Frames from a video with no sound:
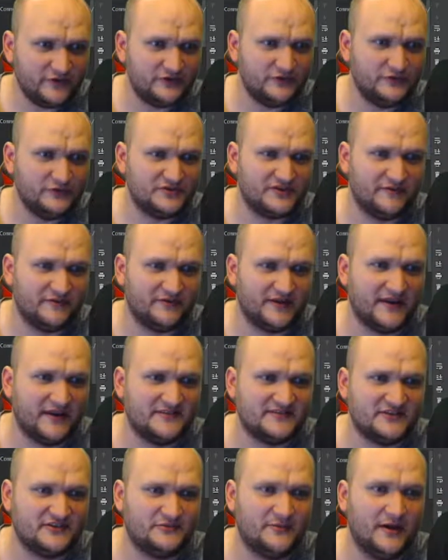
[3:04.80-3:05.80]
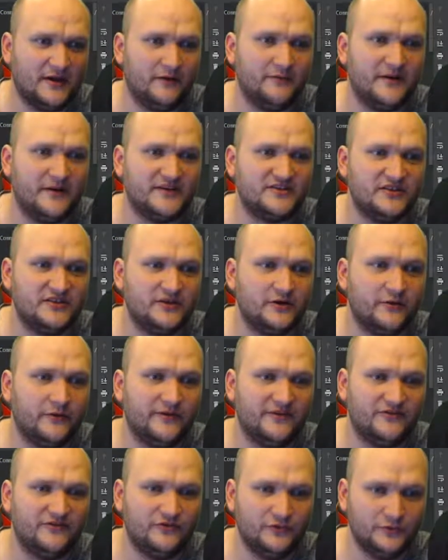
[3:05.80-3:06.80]
do something else as well. We're actually going
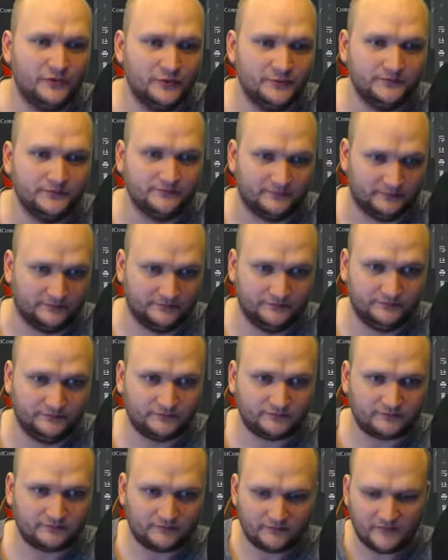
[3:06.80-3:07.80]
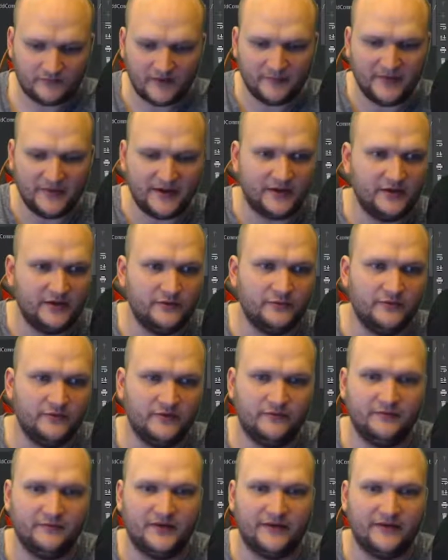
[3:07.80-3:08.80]
to make a new
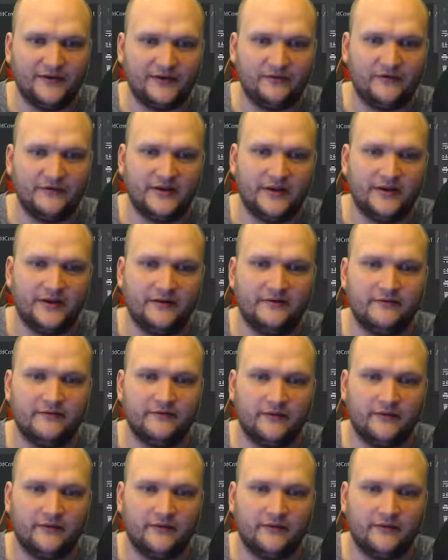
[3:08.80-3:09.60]
directory here for